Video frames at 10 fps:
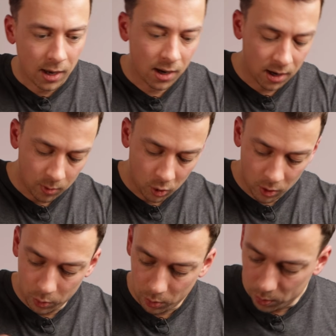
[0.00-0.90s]
And I'm
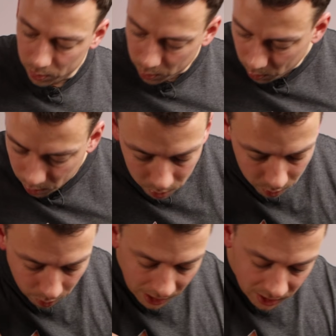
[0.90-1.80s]
going to
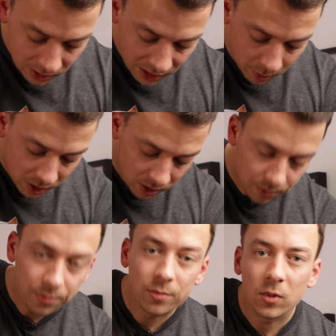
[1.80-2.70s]
place this a little
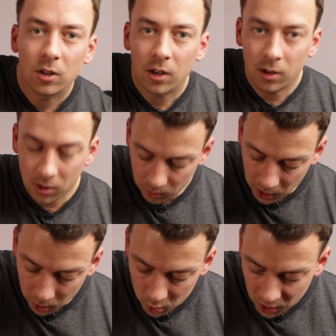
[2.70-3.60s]
bit
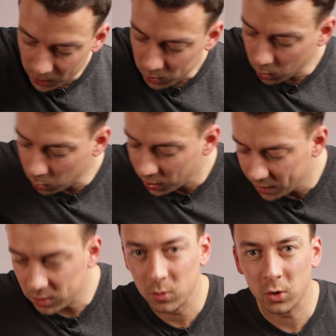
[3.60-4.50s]
in those gaps where we
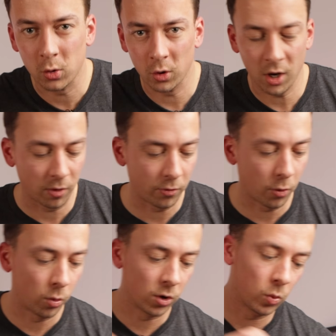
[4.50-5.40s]
have some soil coming
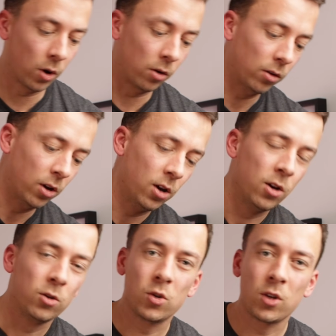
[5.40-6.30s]
forward as well.
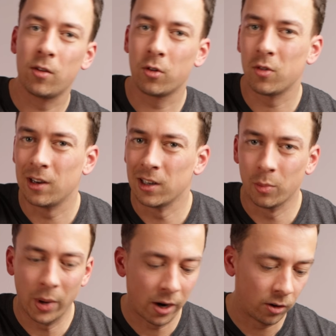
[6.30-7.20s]
Just kind of create a
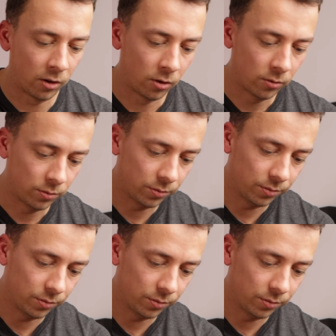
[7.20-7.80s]
little barrier, you know.